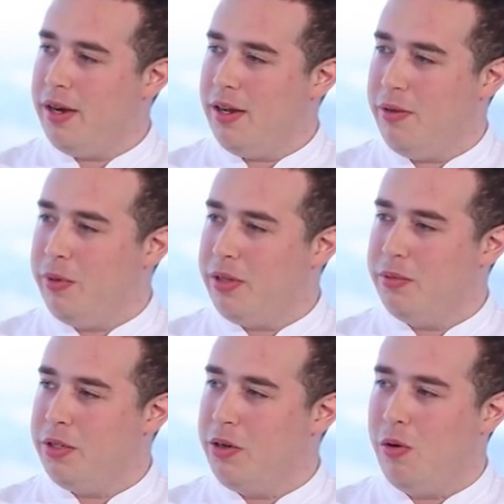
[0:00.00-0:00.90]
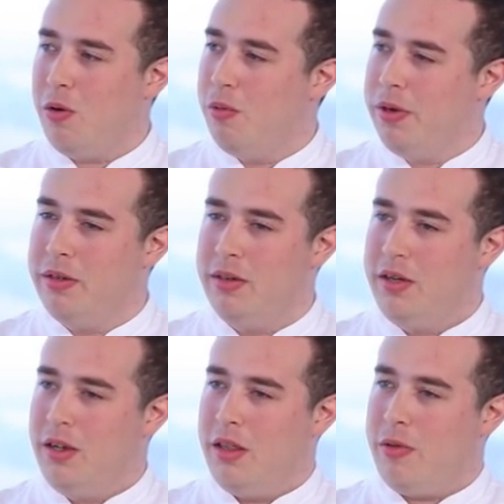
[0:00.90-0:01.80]
I want them to go home and
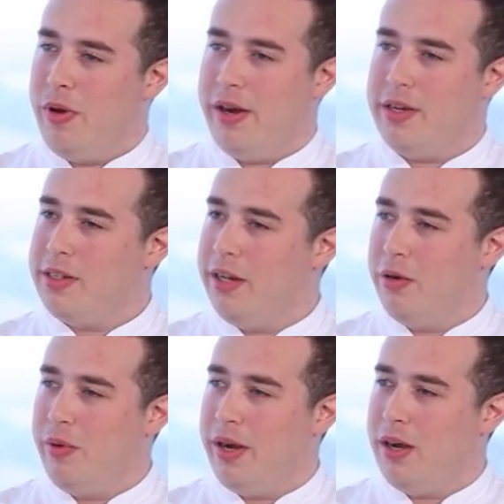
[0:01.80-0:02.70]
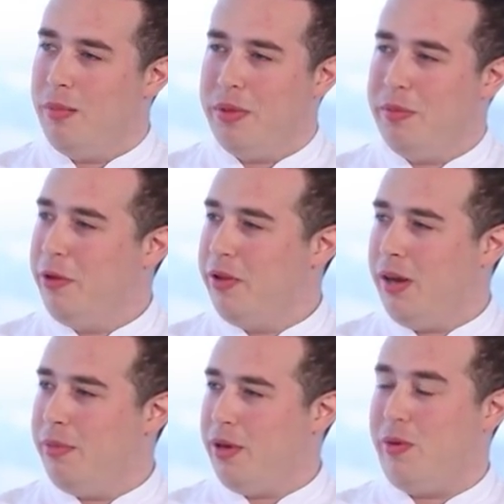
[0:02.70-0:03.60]
3 days later wake up in the middle of the
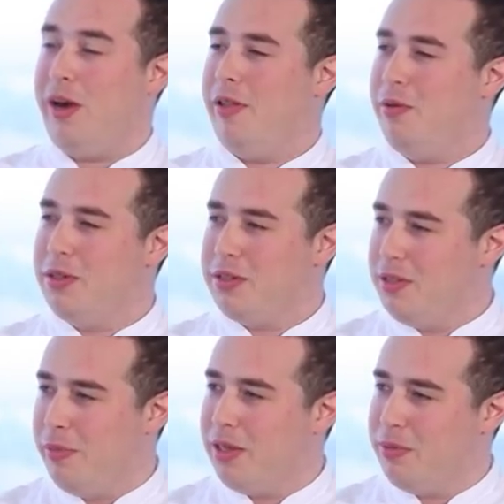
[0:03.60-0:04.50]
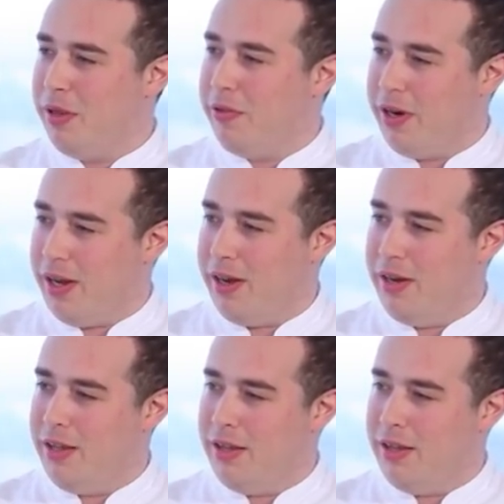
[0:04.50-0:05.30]
night and be like, wow, that was the best meal I ever had.